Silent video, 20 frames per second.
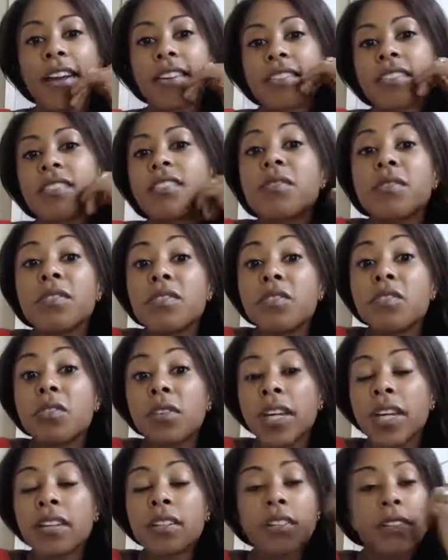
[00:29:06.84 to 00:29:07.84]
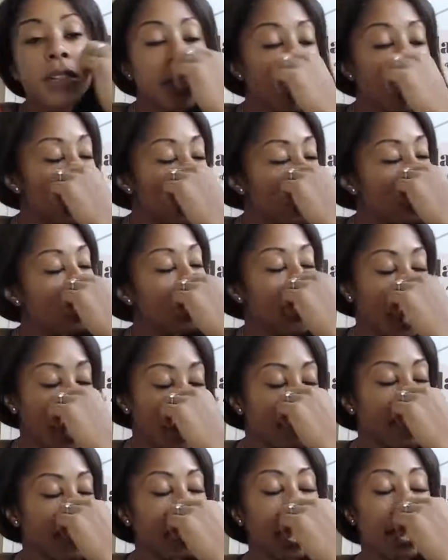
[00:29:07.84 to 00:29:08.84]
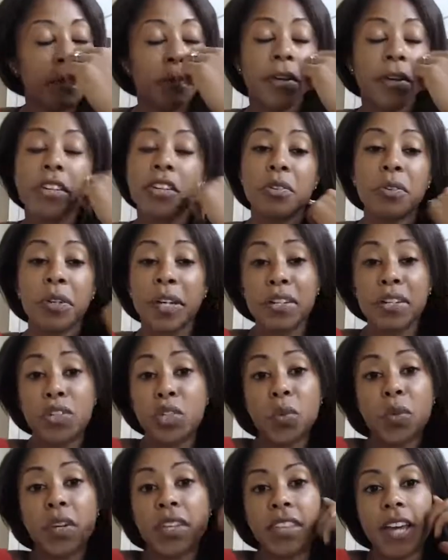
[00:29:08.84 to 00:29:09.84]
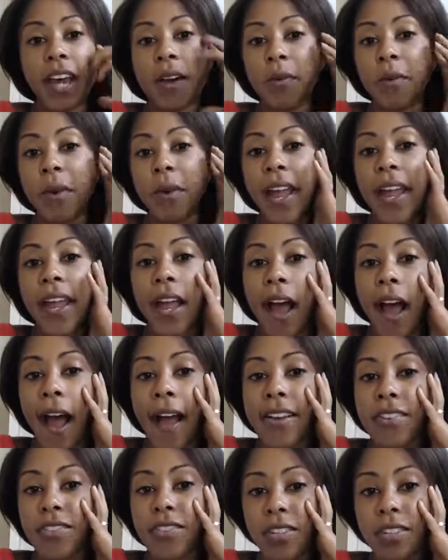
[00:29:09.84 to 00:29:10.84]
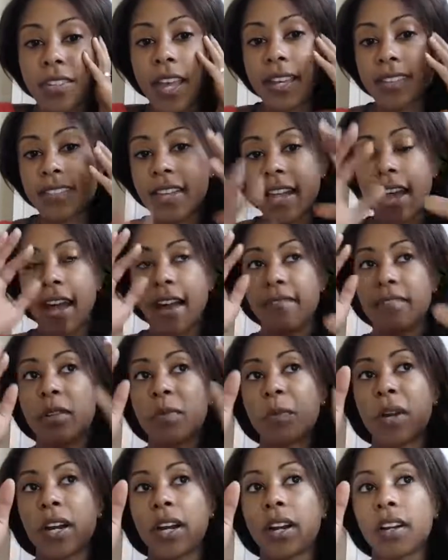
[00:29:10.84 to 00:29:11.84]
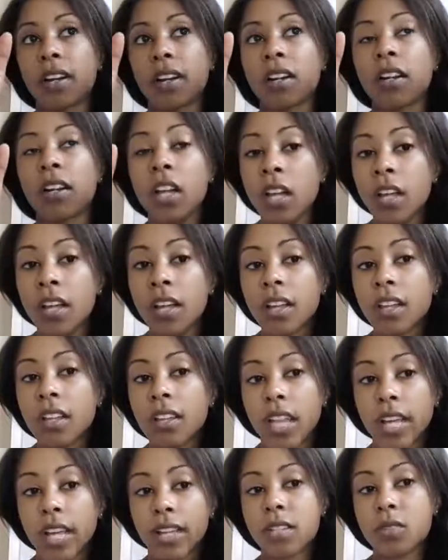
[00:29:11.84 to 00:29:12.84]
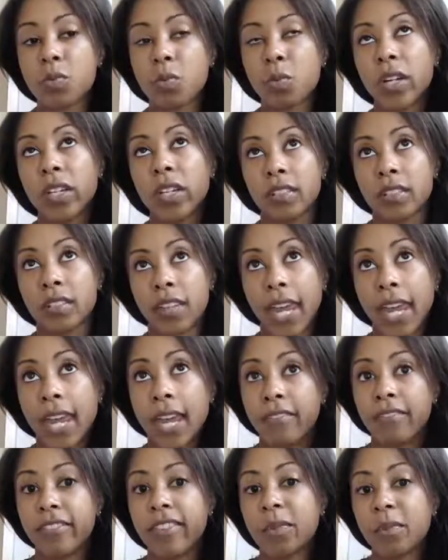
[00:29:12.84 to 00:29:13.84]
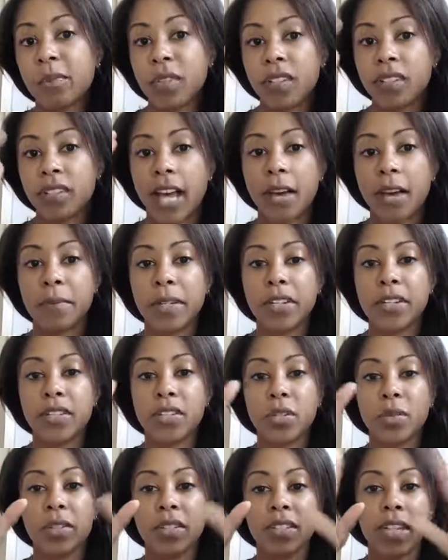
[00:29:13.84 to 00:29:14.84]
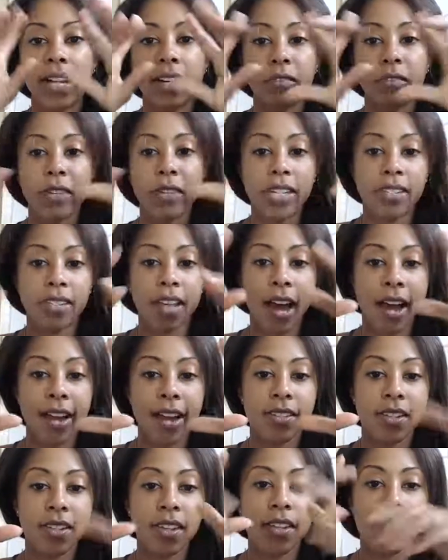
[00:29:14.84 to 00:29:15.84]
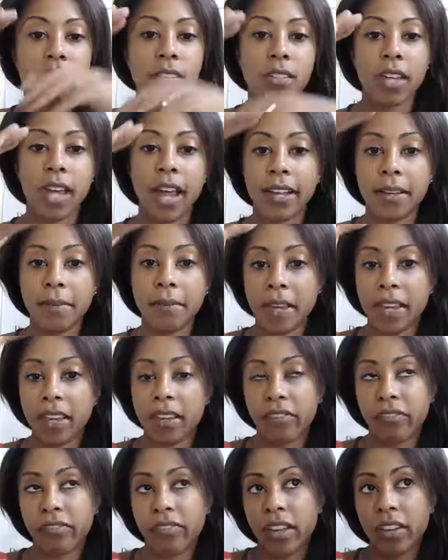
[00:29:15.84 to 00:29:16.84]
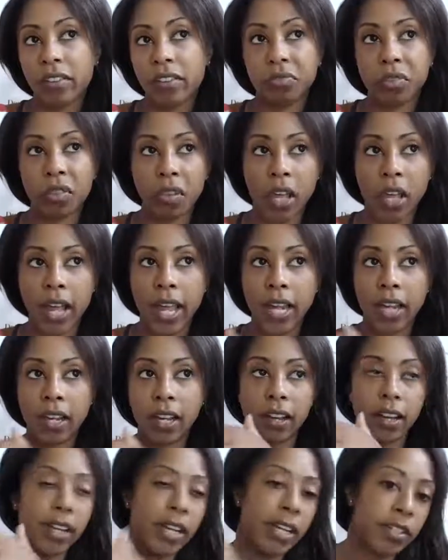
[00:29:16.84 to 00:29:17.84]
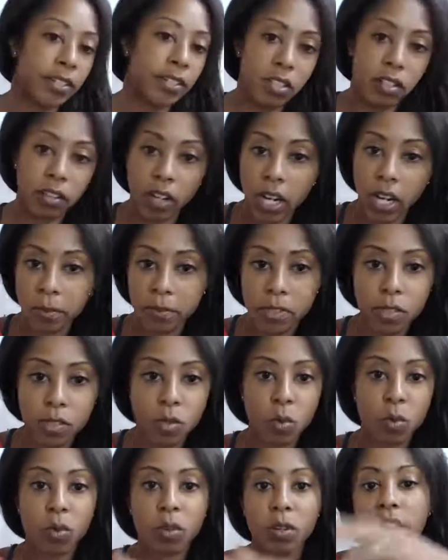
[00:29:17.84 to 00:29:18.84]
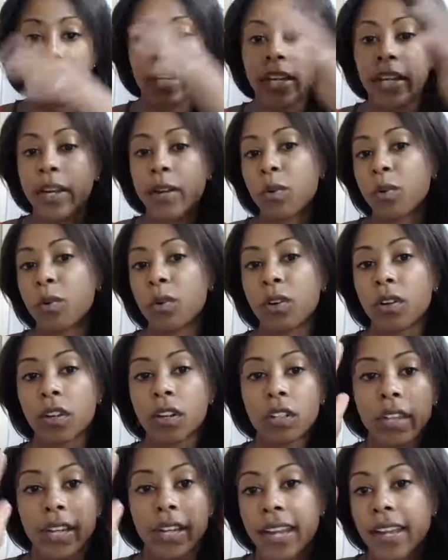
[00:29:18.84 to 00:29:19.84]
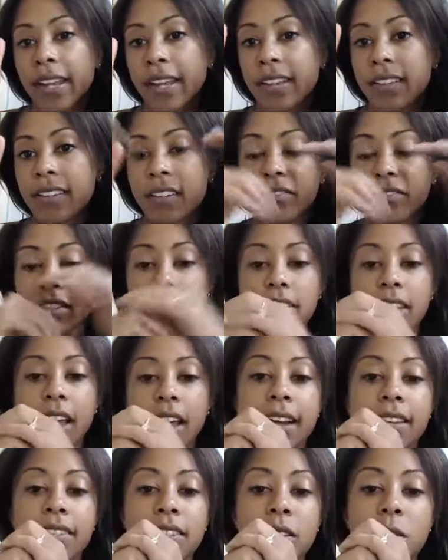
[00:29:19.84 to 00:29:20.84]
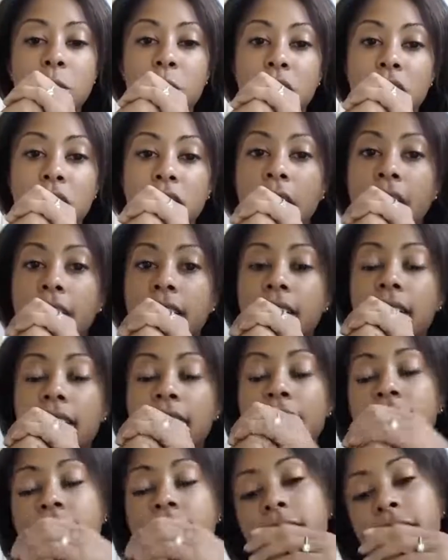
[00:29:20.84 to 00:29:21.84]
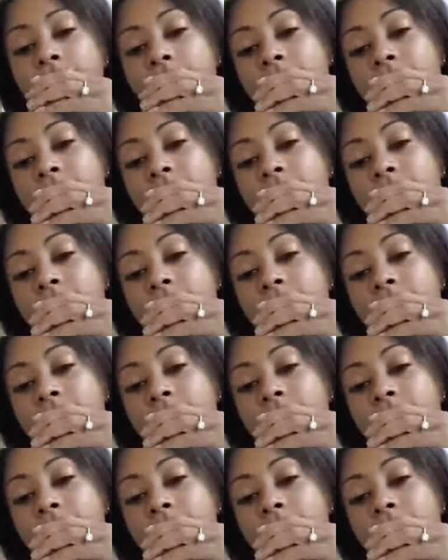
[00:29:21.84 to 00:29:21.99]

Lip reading: so you came on late, but you can do it that way. I just like to have it where, like, because what Canva will allow me to do is like resize it so that I can make it fit for like an Instagram story or like any different sizes, which is kind of nice.